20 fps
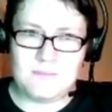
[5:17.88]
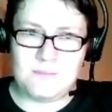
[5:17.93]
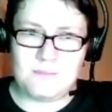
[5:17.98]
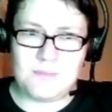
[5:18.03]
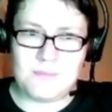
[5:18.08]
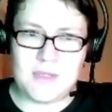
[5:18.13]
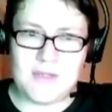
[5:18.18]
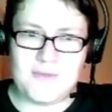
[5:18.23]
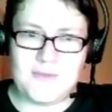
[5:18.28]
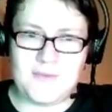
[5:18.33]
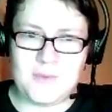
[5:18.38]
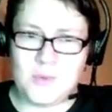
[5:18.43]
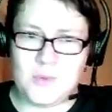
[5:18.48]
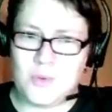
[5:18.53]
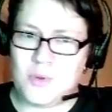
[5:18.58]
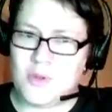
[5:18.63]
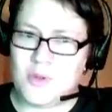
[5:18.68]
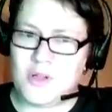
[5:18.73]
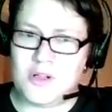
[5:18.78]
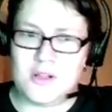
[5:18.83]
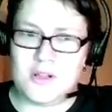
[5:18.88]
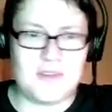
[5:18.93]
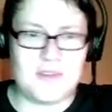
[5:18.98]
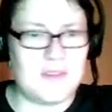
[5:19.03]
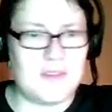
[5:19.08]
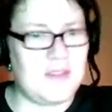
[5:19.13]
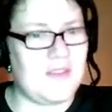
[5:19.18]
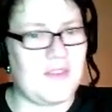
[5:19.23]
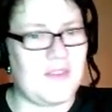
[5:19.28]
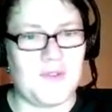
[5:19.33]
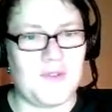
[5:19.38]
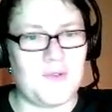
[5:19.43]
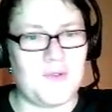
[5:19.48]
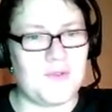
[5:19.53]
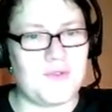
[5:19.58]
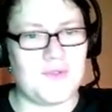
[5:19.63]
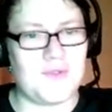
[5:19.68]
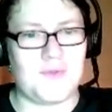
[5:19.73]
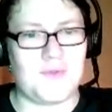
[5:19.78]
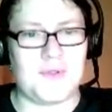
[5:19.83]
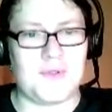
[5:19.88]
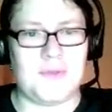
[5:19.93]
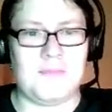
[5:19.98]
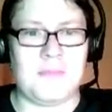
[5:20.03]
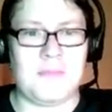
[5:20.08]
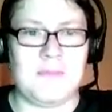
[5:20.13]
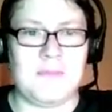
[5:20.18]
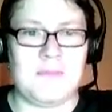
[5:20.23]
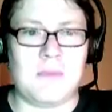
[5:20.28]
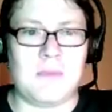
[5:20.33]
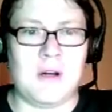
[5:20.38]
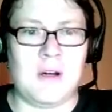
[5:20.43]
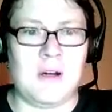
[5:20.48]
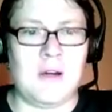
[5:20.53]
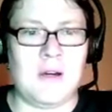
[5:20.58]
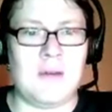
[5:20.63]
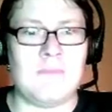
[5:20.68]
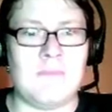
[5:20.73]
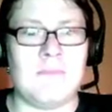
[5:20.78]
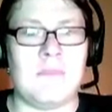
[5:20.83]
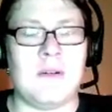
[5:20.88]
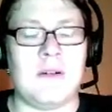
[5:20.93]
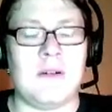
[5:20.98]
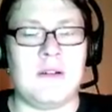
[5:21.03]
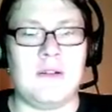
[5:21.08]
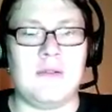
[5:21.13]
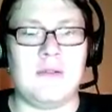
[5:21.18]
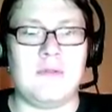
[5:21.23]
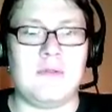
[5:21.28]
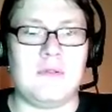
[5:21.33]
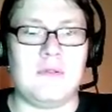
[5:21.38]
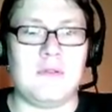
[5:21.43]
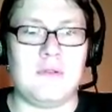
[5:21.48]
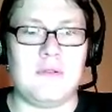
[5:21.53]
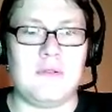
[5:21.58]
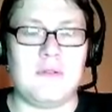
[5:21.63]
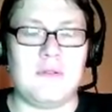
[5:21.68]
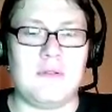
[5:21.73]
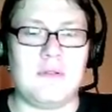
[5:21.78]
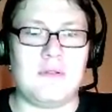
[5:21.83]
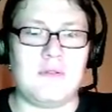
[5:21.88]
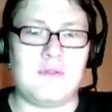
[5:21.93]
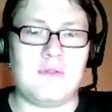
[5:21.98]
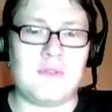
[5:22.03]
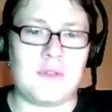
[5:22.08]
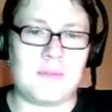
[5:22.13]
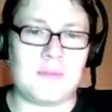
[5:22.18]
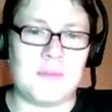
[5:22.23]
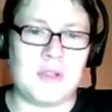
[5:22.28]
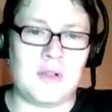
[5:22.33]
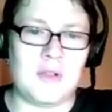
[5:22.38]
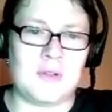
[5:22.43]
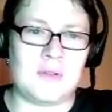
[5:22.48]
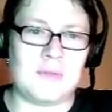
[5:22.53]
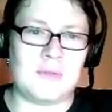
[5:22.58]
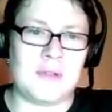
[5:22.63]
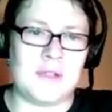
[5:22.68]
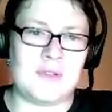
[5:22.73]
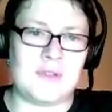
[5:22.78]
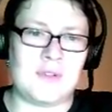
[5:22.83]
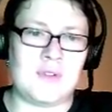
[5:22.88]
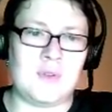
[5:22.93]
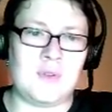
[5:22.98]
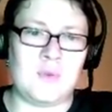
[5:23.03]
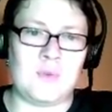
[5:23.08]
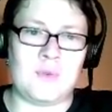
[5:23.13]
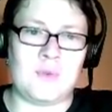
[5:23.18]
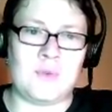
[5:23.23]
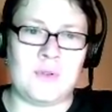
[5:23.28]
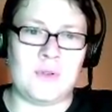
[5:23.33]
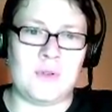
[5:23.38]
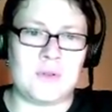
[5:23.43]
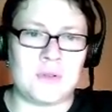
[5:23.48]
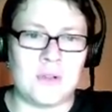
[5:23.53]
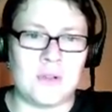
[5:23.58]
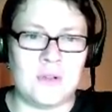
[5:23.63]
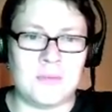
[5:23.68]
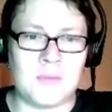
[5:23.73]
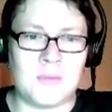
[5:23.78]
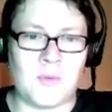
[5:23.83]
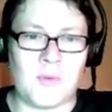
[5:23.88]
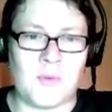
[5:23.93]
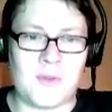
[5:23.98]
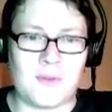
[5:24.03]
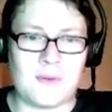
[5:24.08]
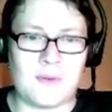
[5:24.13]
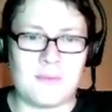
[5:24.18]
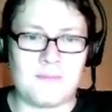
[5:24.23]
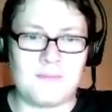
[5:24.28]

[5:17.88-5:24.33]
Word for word: before the surgery, my mom took me all the way to Oklahoma with her.